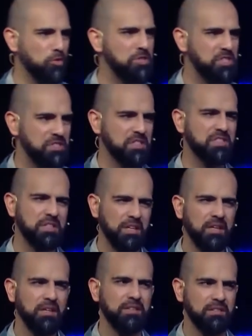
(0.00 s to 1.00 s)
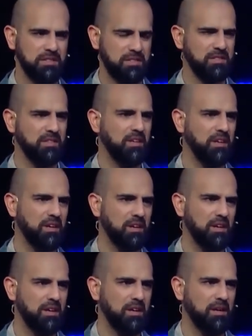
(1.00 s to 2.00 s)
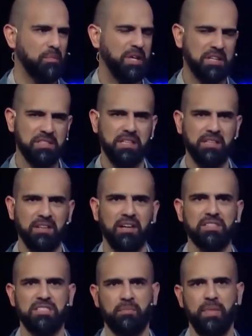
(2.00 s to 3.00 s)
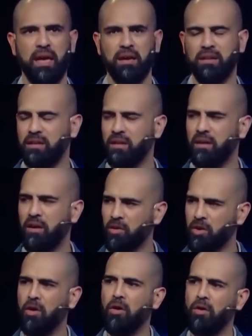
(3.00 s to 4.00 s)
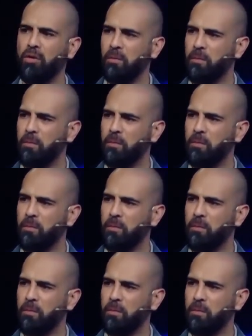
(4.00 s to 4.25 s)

Jesus is, because he does demand our all.